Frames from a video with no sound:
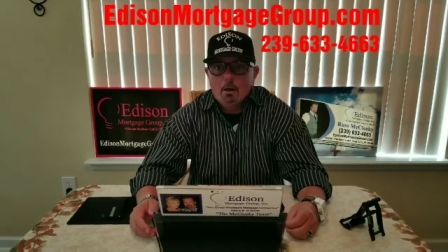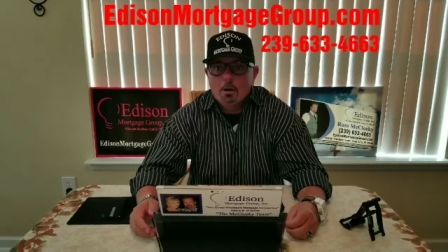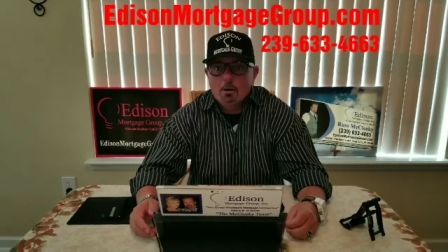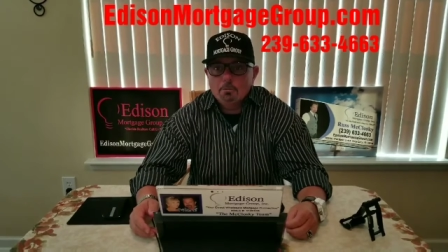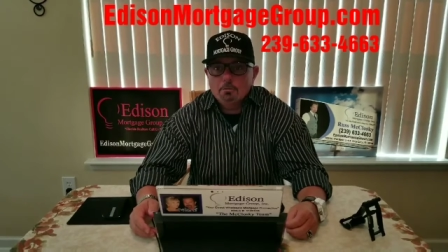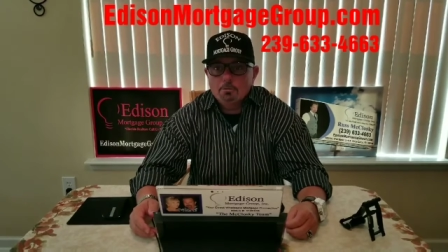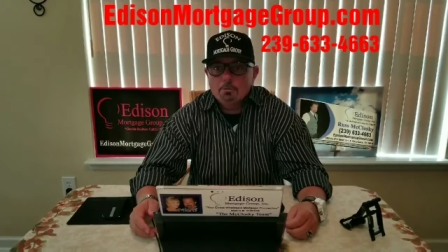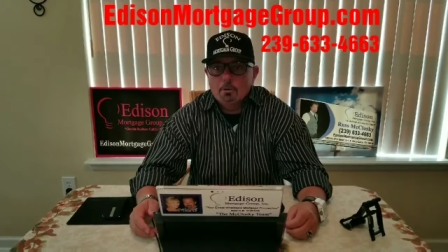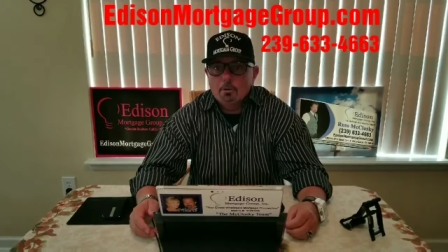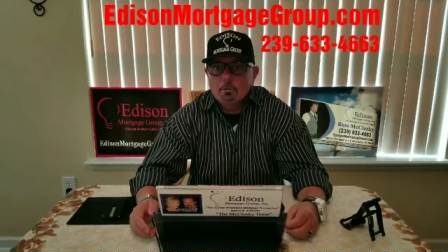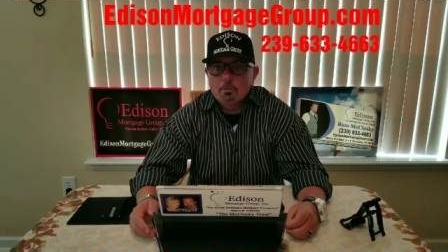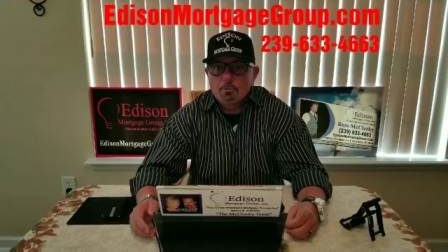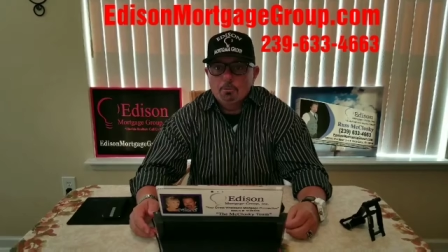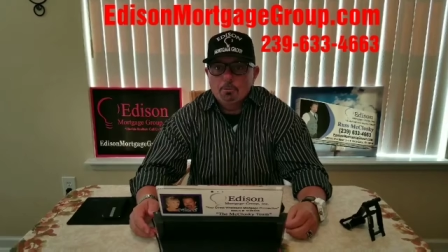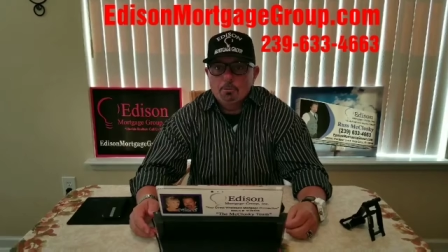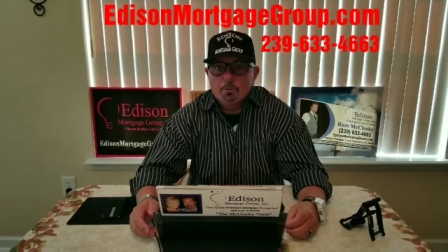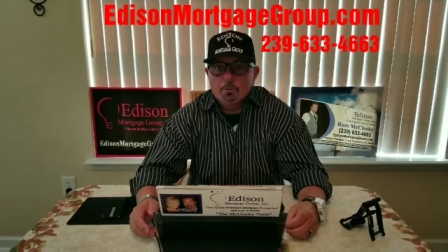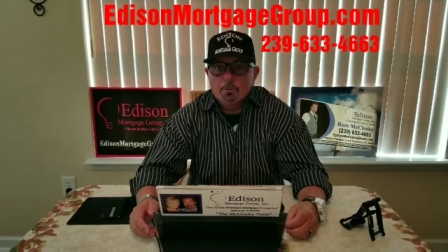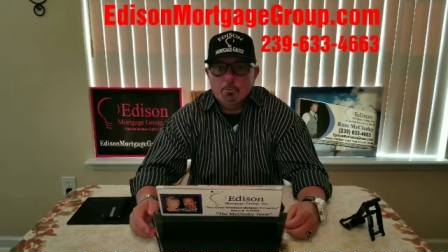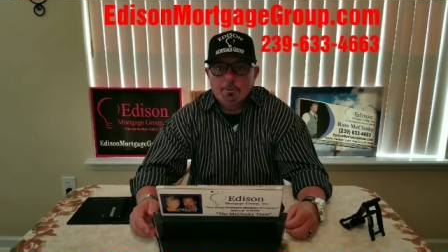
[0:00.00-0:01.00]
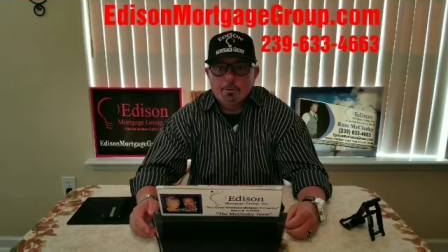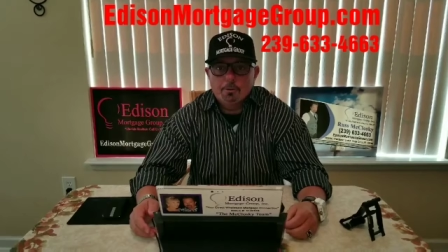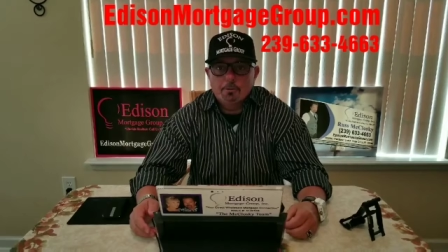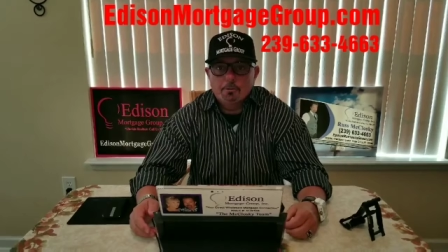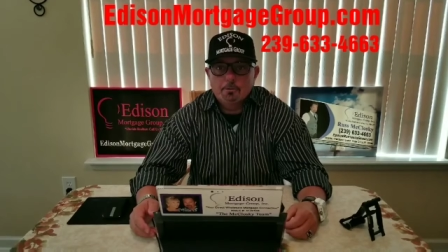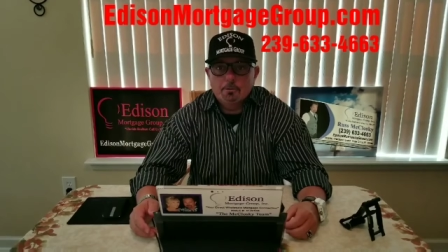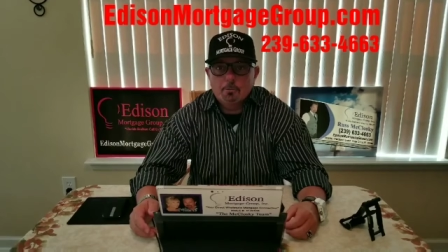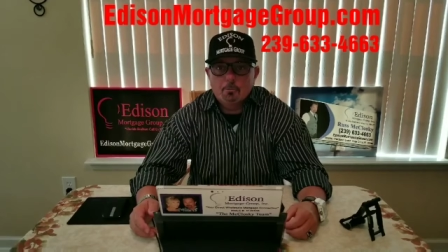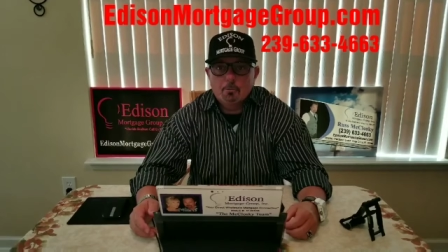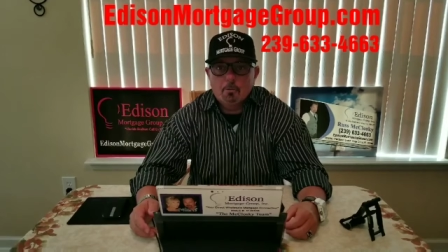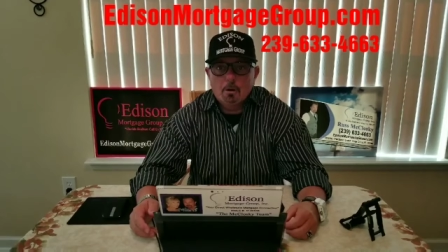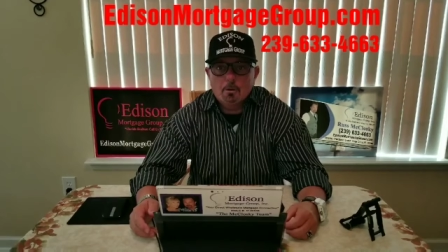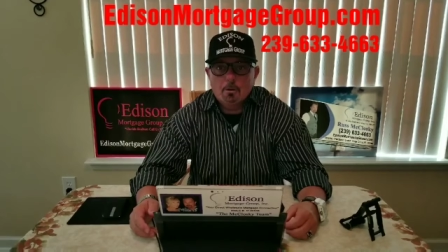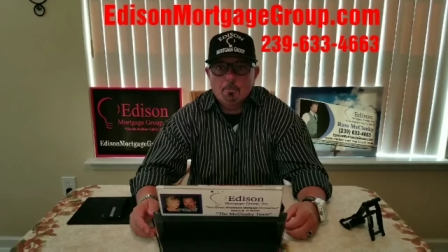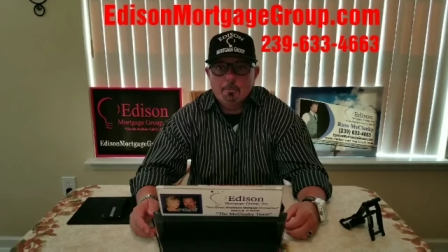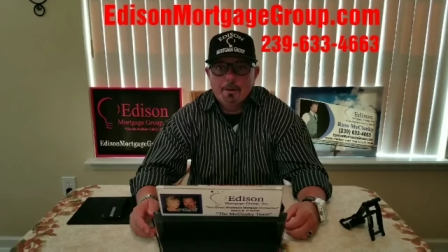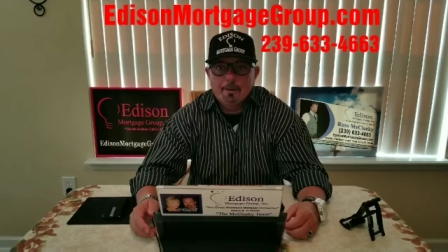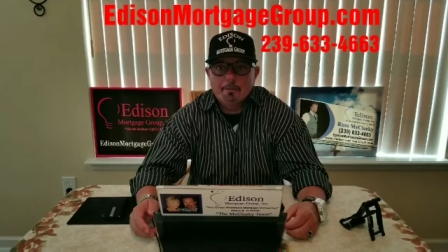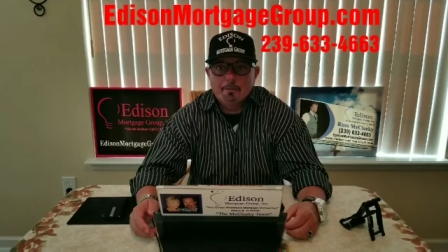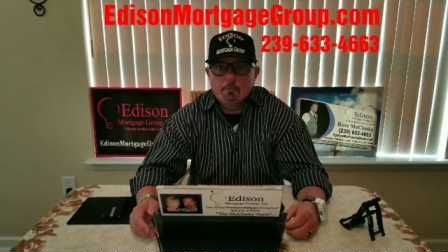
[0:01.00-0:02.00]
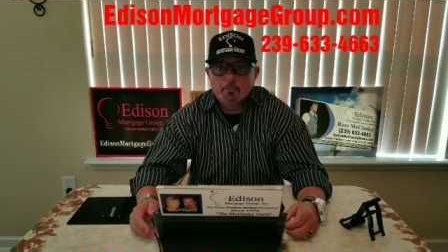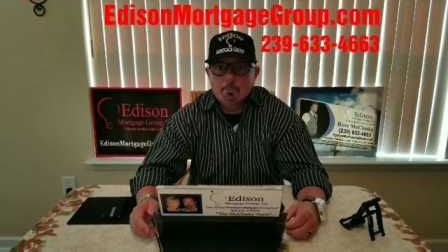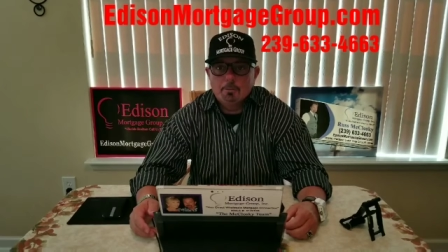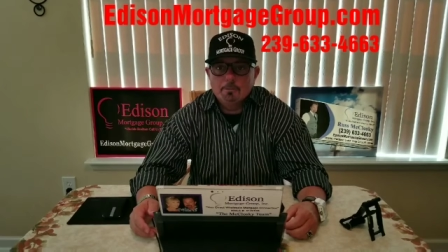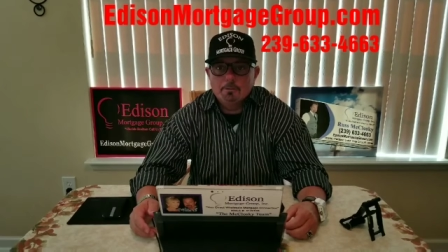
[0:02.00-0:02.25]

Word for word: Also, your realtor, Mark Metten,